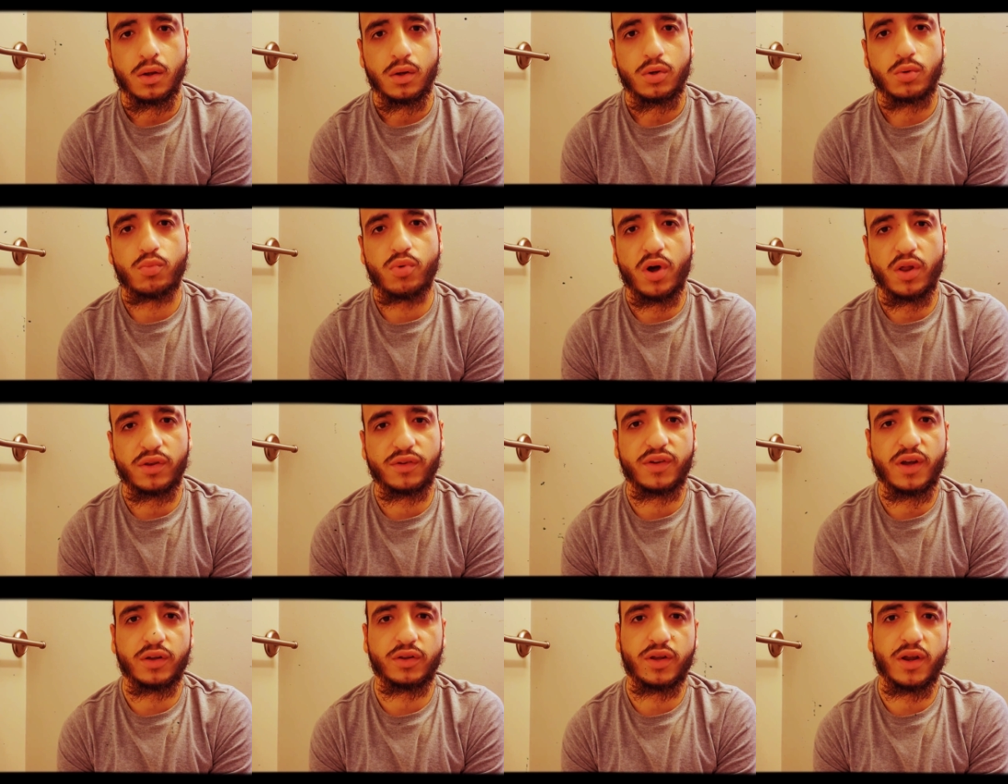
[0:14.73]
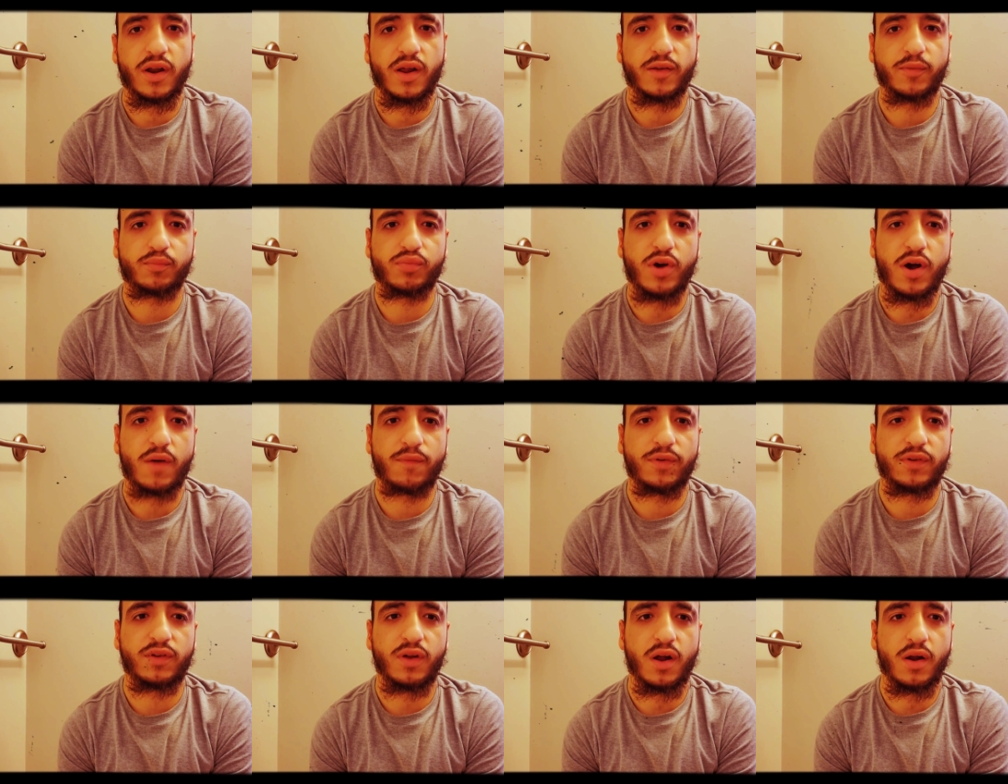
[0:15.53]
You brothers out there that's
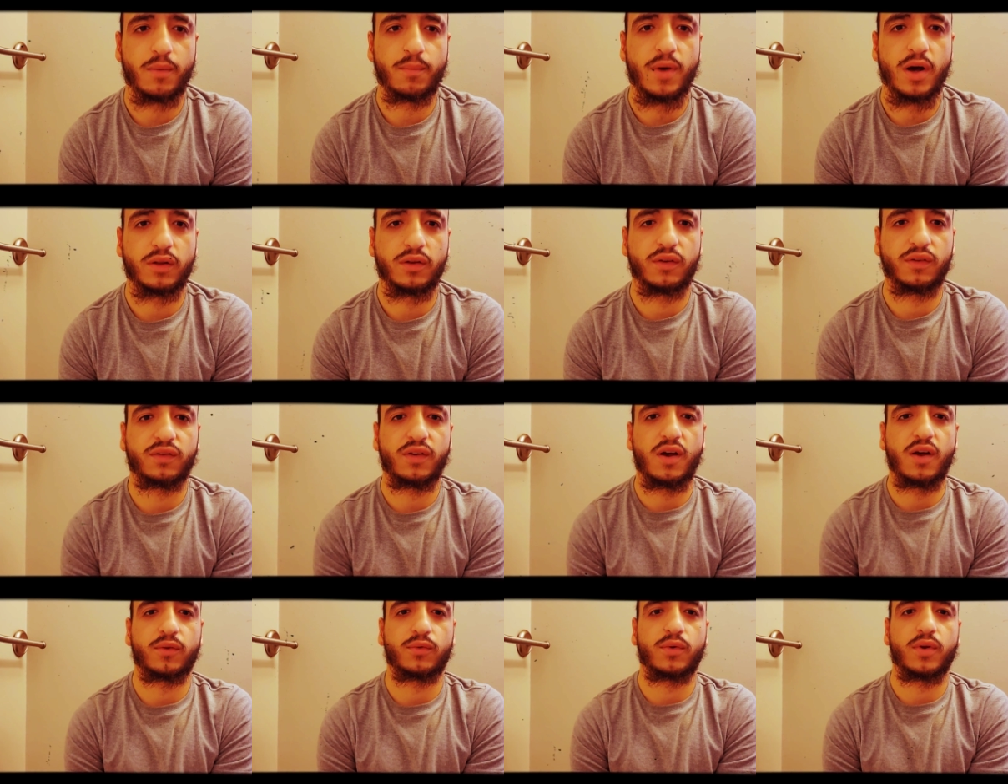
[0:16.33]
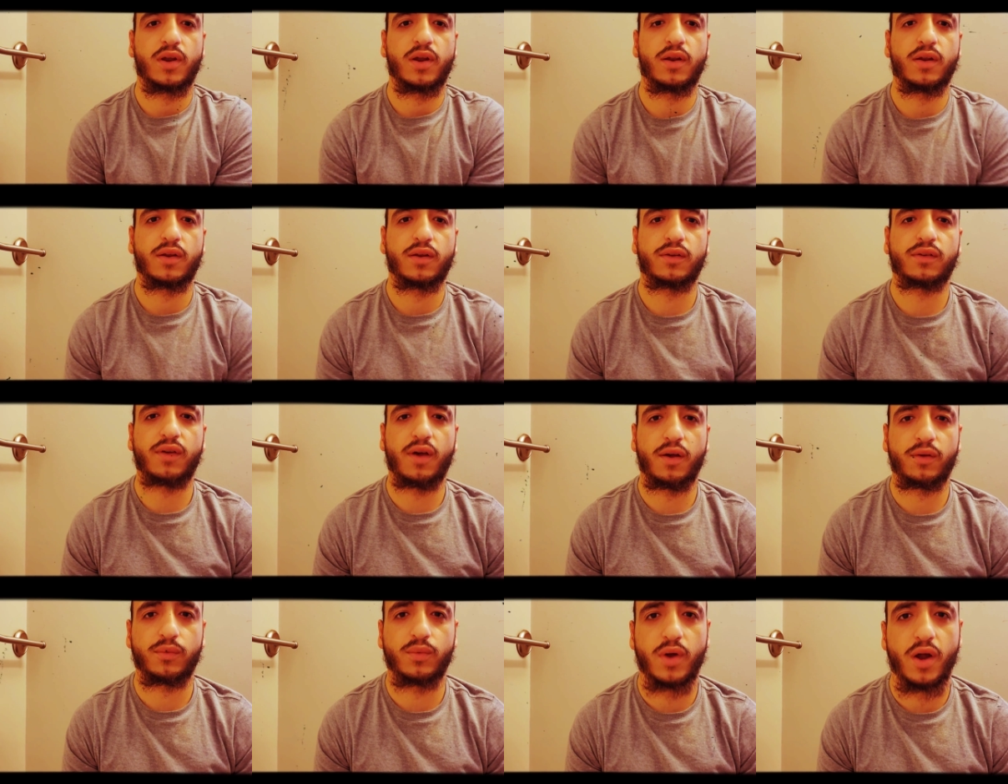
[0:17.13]
prophesying about the times we're in and the
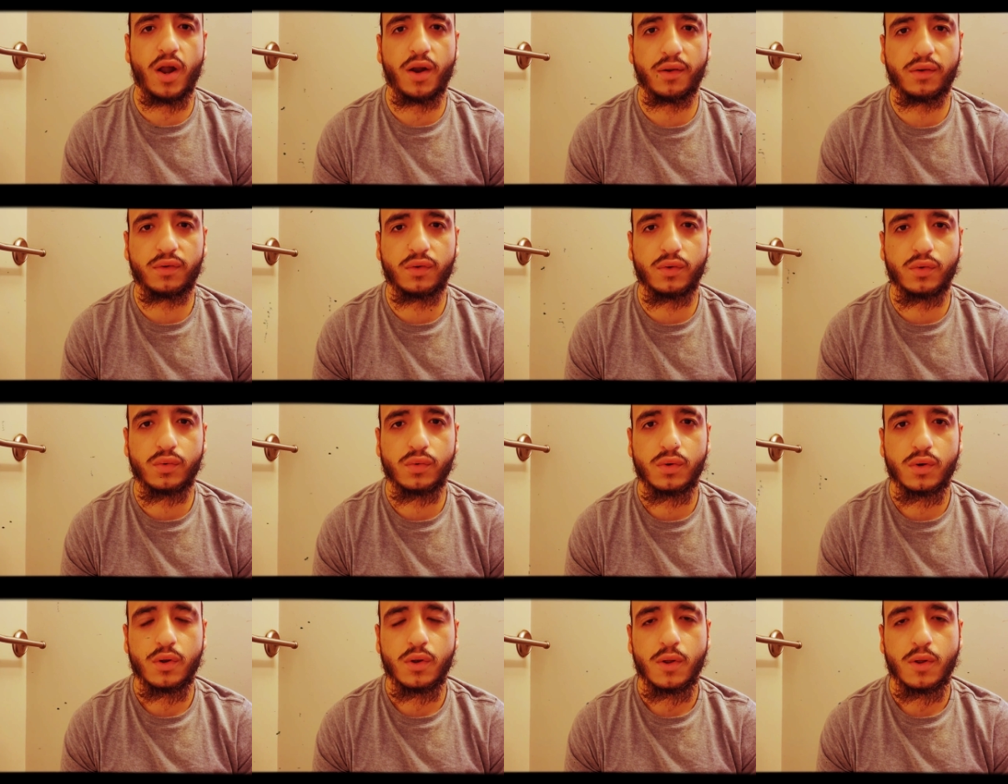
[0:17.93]
times we're headed to.